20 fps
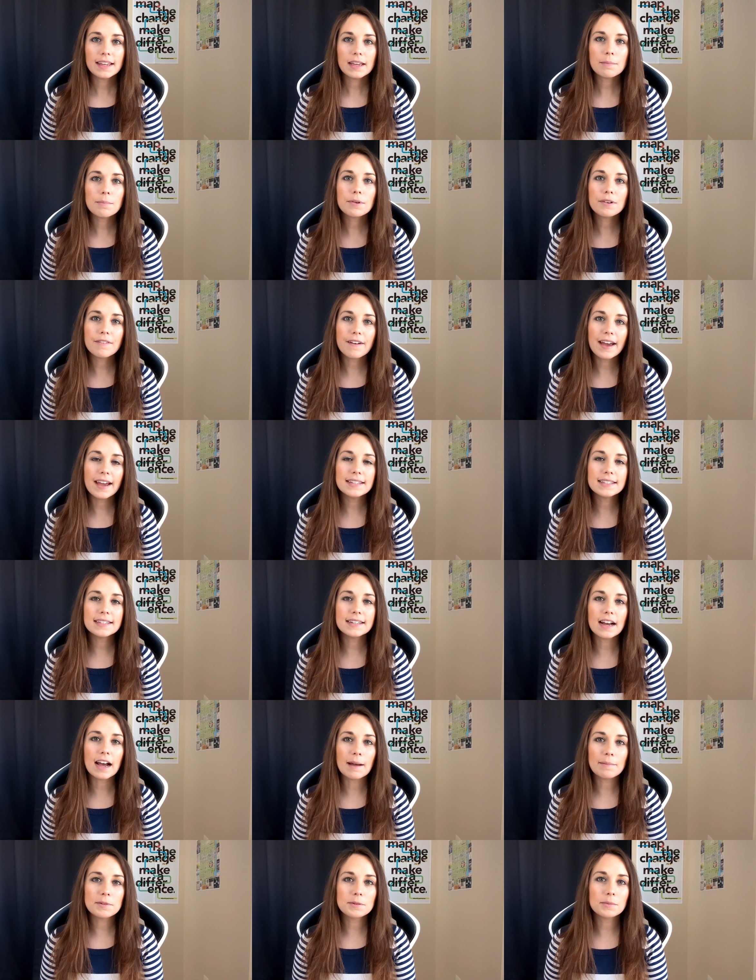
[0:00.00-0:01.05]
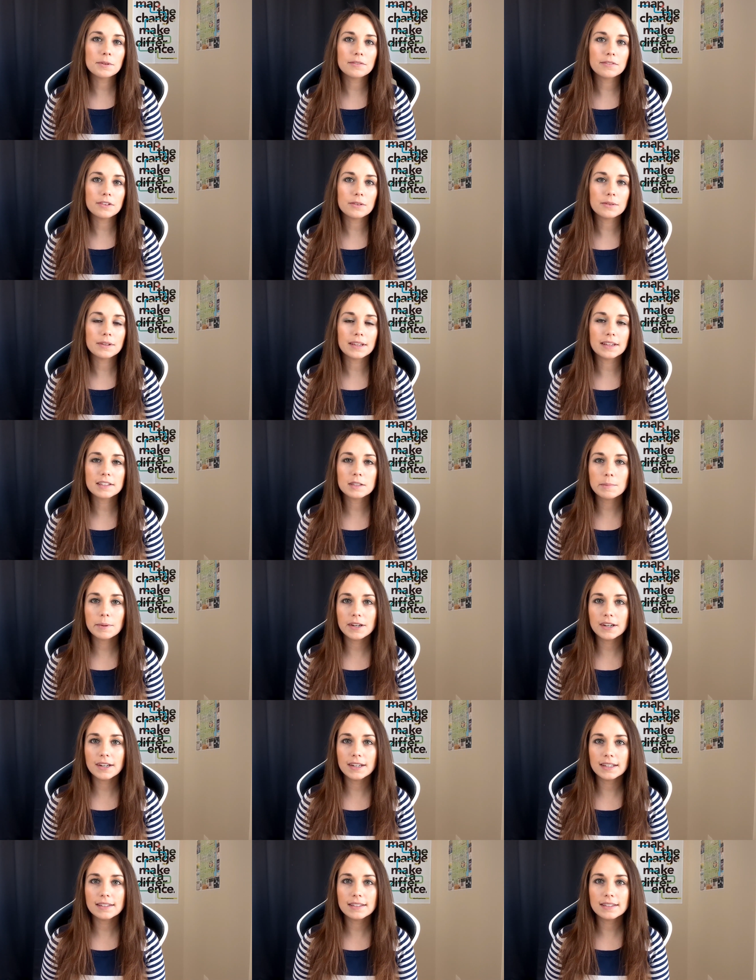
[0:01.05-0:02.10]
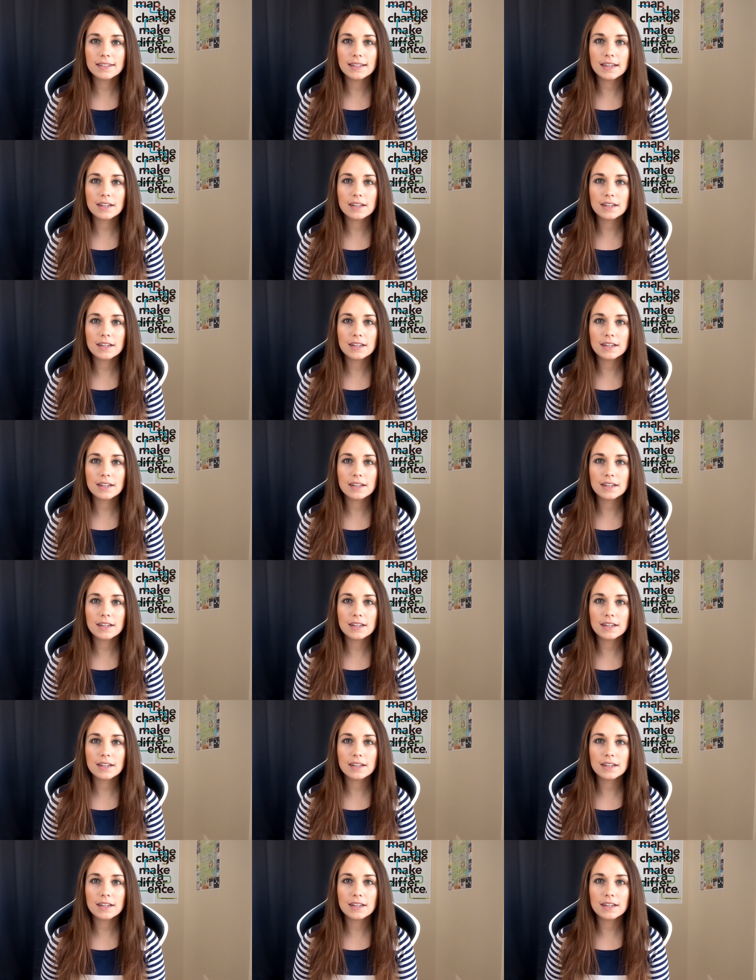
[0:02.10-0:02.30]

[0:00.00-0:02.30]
It provides an optimal viewing experience,